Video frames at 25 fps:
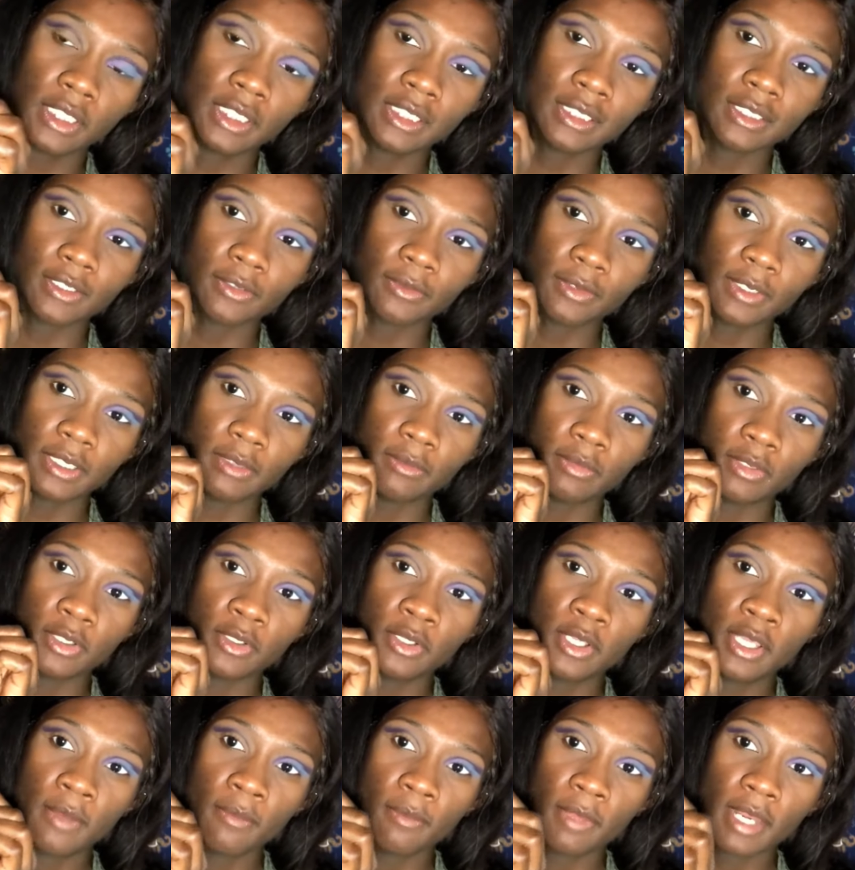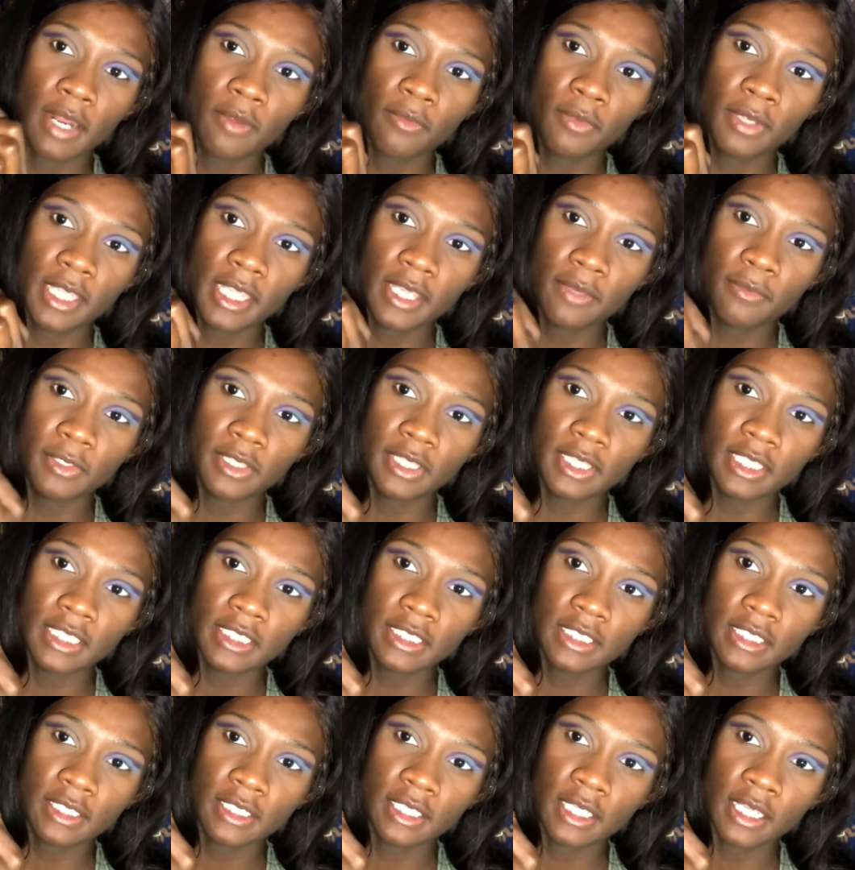look really good. But I went in with
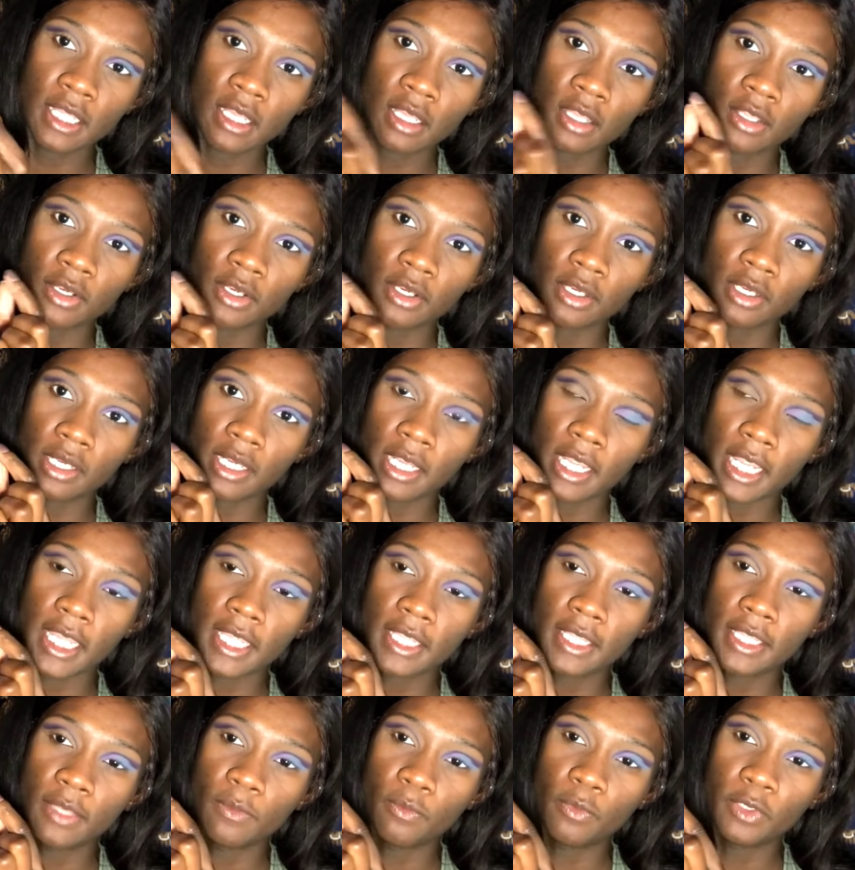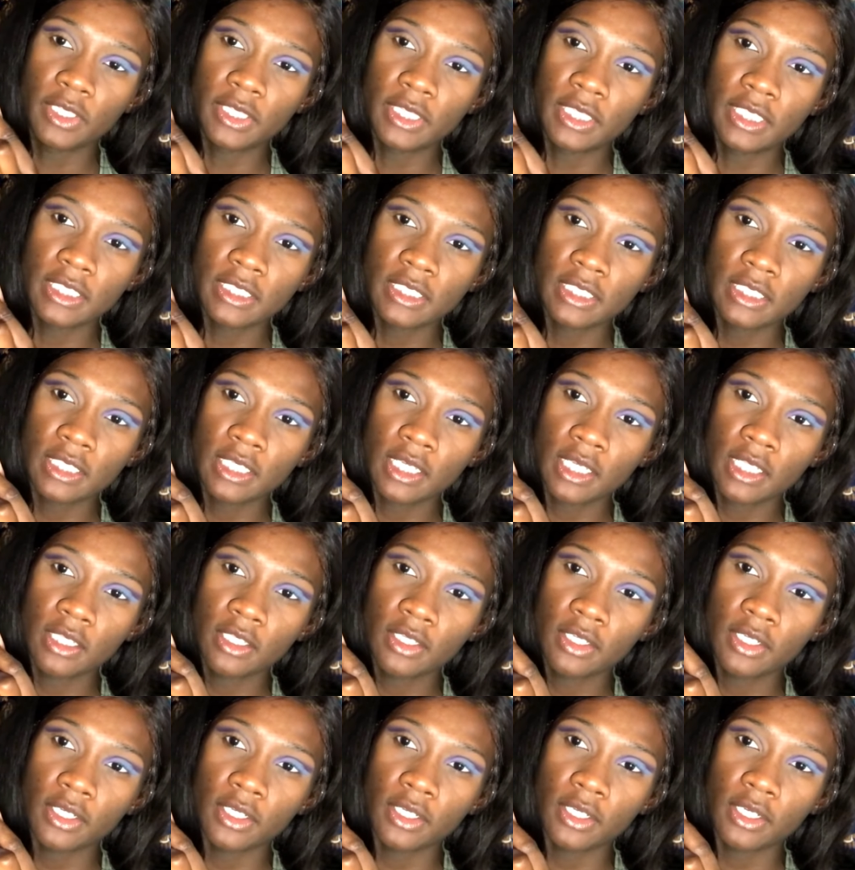this color and with this
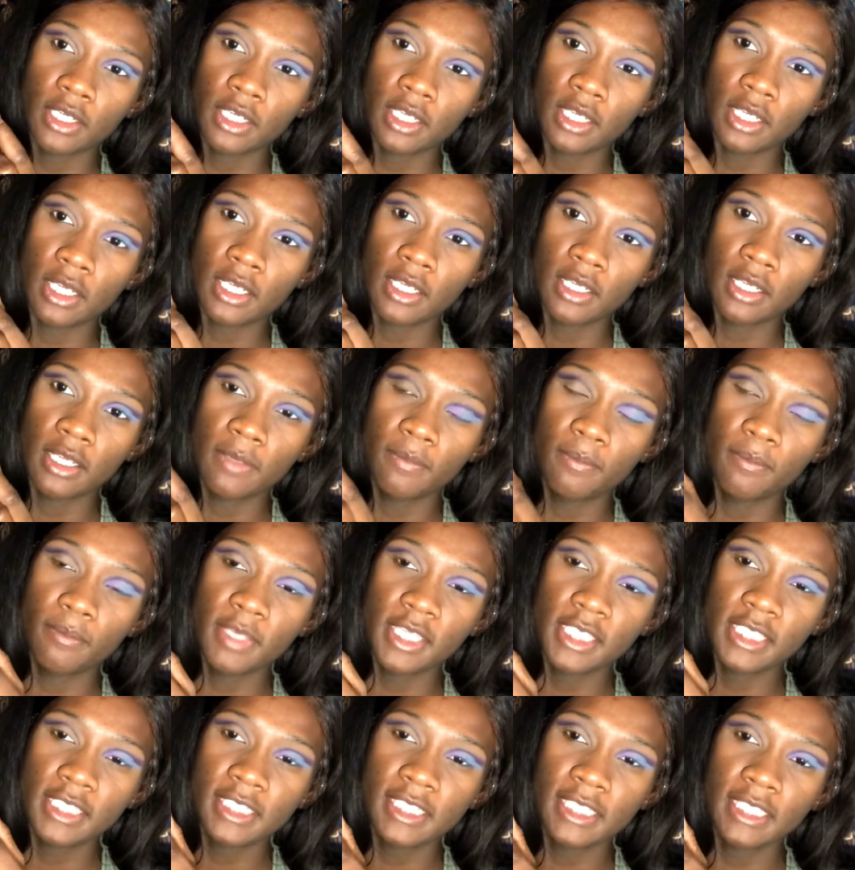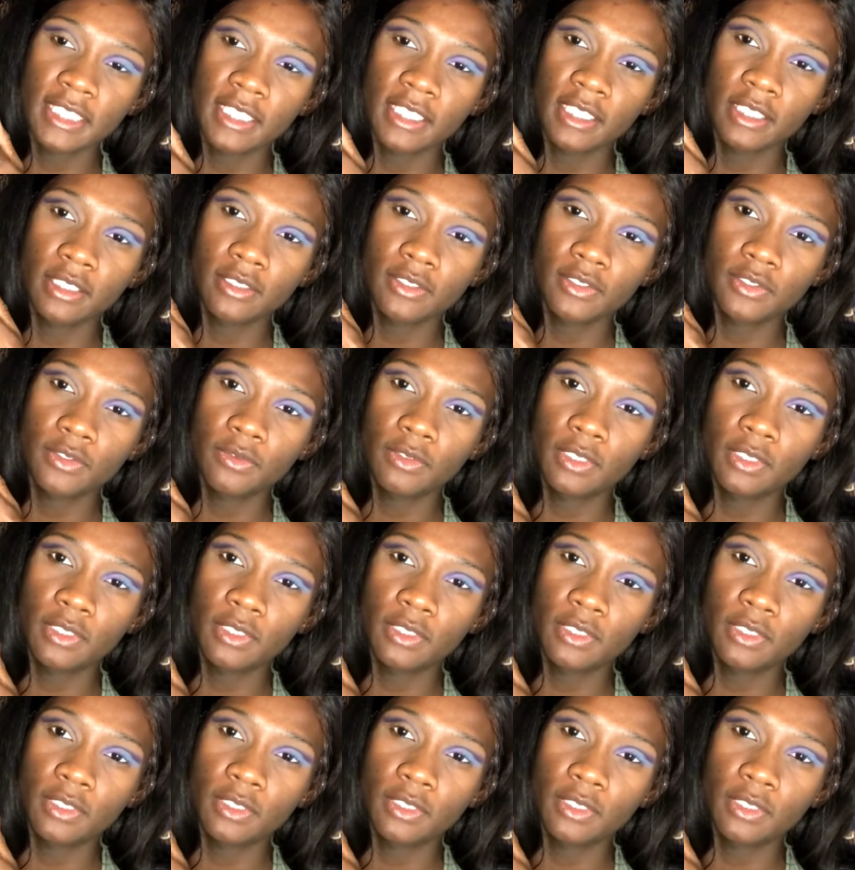color, mixing these two